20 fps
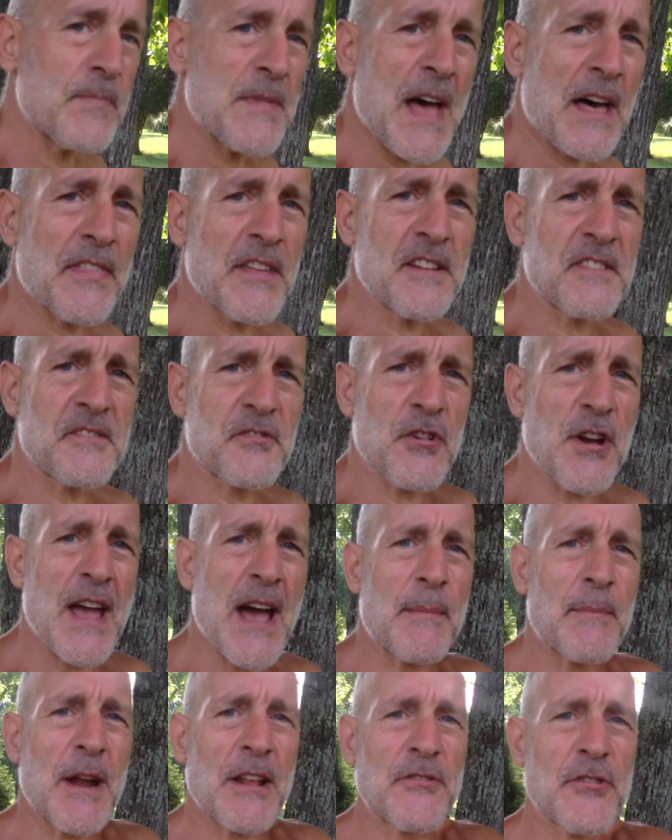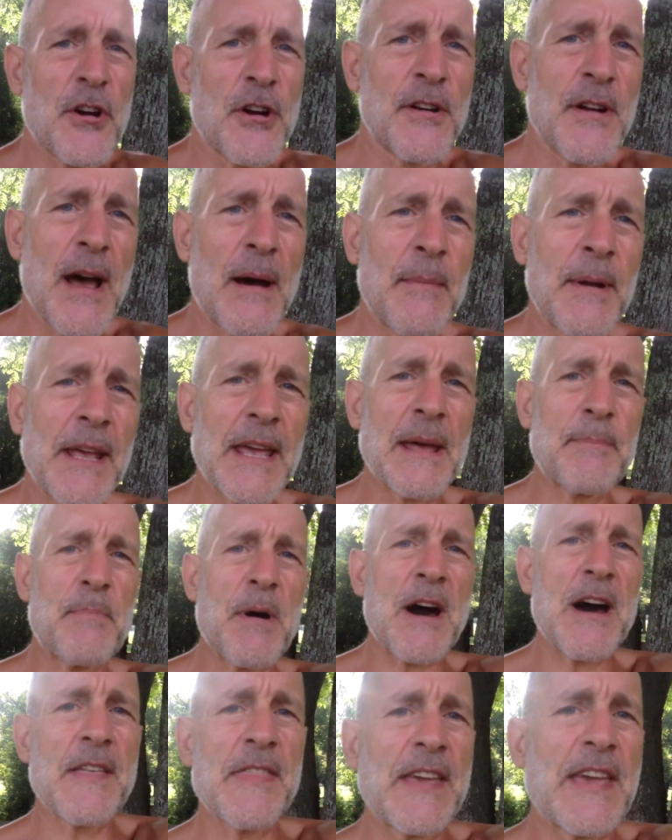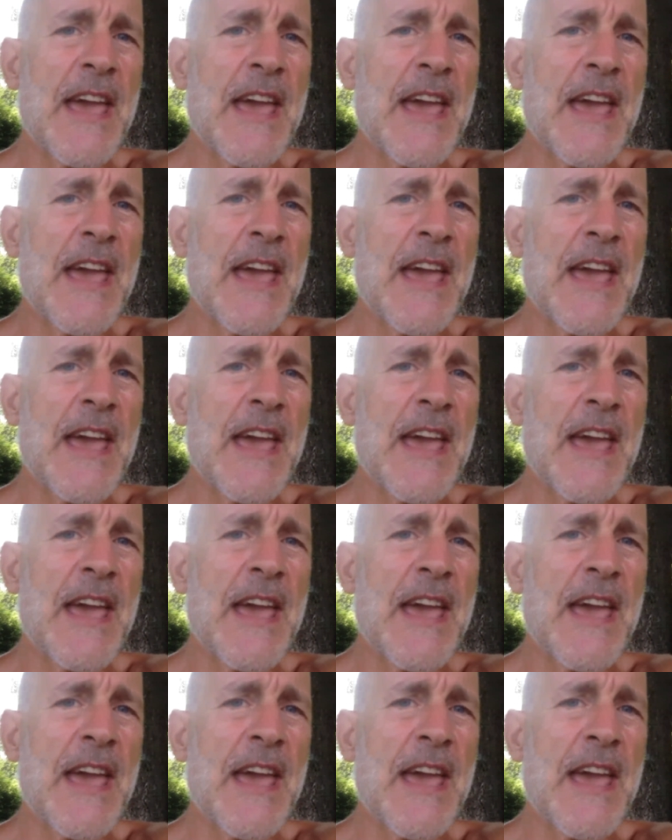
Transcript: now this tree, I'm going to get behind the